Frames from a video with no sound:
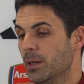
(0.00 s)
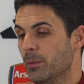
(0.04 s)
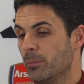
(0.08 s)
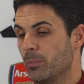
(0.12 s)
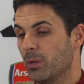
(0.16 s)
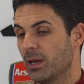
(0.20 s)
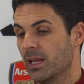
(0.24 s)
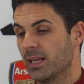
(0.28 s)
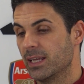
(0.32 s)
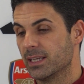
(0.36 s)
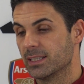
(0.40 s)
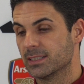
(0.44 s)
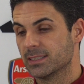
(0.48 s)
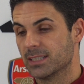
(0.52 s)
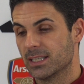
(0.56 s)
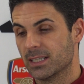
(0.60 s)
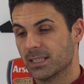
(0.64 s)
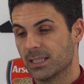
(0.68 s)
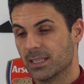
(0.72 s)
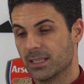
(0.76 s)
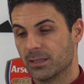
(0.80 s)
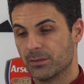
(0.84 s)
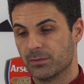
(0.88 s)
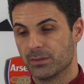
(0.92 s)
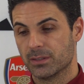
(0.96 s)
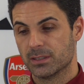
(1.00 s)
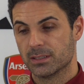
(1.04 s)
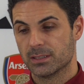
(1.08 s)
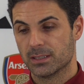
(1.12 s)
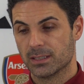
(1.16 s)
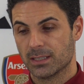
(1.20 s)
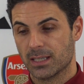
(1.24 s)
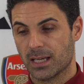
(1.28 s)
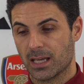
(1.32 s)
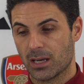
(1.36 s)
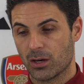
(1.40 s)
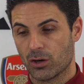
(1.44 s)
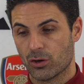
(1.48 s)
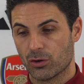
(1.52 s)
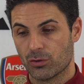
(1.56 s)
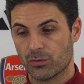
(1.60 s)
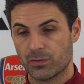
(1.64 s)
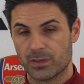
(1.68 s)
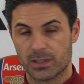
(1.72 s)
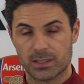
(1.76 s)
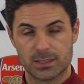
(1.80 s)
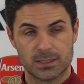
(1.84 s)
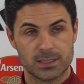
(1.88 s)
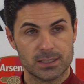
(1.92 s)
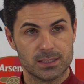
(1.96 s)
players that give us a lot of
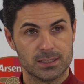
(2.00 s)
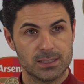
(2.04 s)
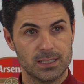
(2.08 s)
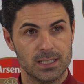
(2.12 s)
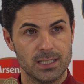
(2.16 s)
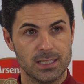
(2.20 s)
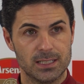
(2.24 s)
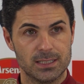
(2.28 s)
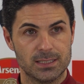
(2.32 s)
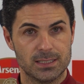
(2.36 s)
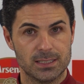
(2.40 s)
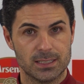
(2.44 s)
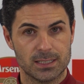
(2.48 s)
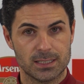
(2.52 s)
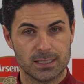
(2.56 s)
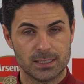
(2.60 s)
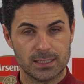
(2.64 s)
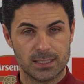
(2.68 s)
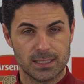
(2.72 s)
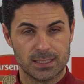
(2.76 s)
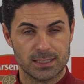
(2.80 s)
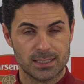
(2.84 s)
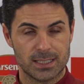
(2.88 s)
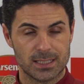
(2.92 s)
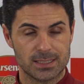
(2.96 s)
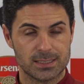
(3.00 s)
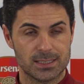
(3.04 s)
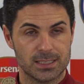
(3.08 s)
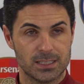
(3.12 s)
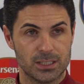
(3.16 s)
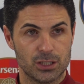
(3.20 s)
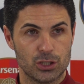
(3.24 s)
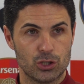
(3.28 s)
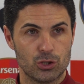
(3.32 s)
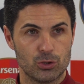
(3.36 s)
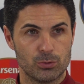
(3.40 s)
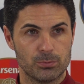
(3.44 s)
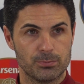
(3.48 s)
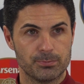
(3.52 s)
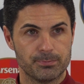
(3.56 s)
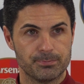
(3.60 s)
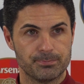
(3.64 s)
versatility, and that's an issue.